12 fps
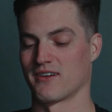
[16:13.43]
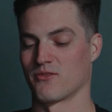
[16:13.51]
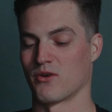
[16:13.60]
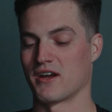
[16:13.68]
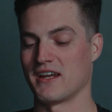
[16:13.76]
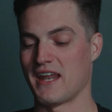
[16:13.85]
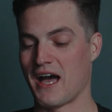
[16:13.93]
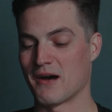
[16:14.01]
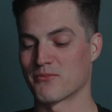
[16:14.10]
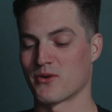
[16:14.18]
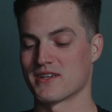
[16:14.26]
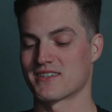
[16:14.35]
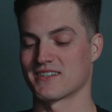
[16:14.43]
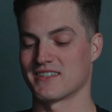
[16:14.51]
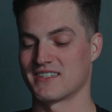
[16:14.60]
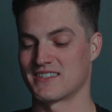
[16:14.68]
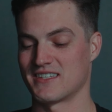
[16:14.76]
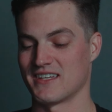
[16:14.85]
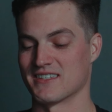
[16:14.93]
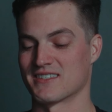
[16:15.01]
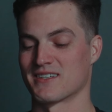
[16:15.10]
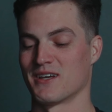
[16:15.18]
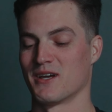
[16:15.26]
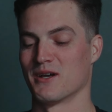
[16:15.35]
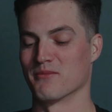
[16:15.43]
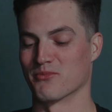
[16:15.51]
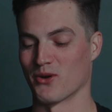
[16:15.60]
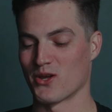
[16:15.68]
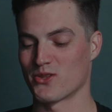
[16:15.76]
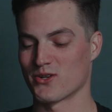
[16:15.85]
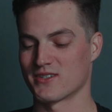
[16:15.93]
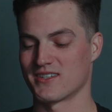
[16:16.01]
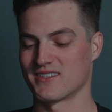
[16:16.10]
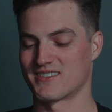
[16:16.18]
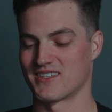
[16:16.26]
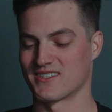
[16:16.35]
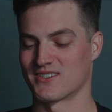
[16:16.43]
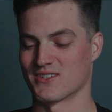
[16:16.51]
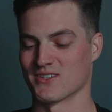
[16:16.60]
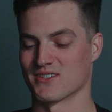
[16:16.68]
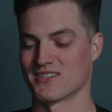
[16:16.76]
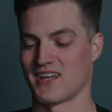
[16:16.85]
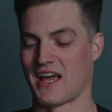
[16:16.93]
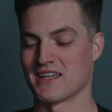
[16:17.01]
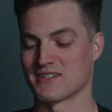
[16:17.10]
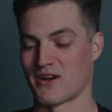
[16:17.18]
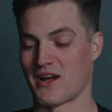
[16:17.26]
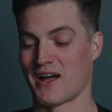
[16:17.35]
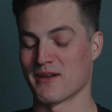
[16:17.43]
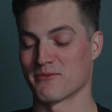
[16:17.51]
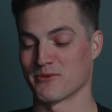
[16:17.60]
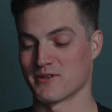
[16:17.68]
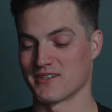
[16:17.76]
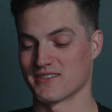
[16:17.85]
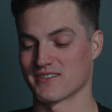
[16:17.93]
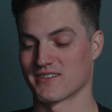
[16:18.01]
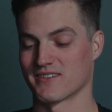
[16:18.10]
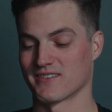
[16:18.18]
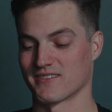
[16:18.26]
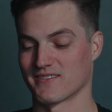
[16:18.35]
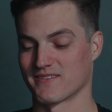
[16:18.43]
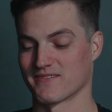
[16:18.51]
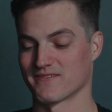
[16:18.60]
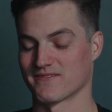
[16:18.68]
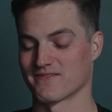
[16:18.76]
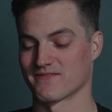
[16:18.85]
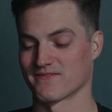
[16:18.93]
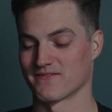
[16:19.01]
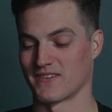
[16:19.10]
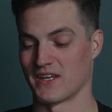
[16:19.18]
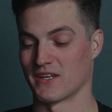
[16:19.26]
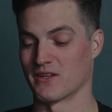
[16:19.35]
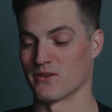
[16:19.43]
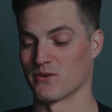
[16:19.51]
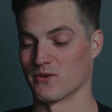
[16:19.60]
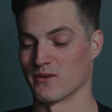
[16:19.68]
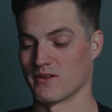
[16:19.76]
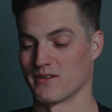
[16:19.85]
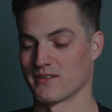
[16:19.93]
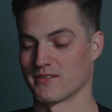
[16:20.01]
where he now presently sits, brothers and sisters, as our high priest. Thank you, Lord.